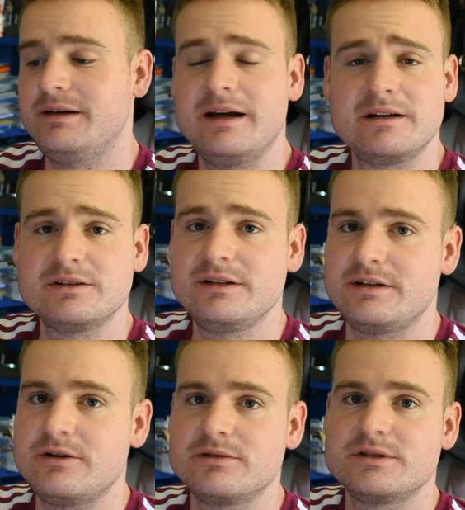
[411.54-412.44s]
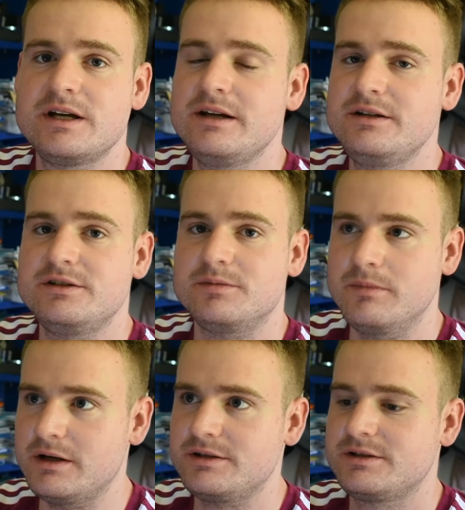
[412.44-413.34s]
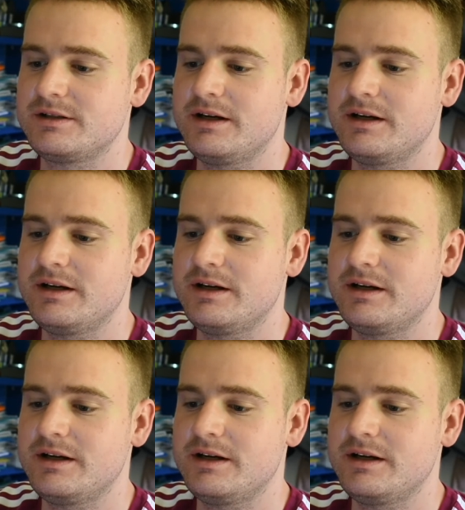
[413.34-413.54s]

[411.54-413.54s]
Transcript: actually don't change much.